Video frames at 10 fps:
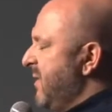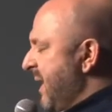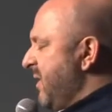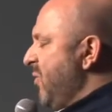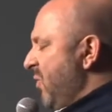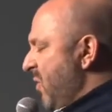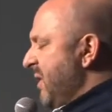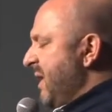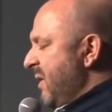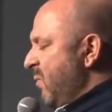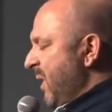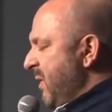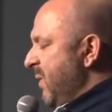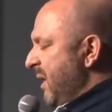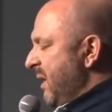Thank you, Lord, that
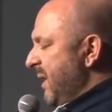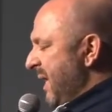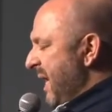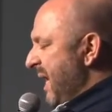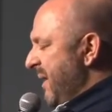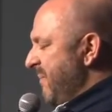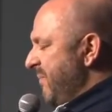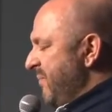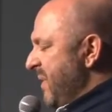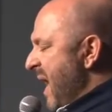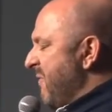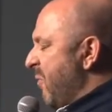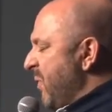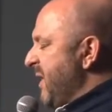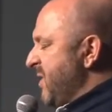we will have
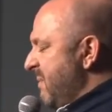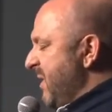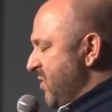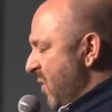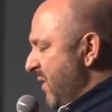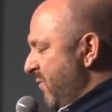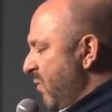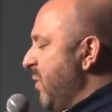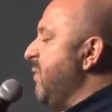a reason to be joyful.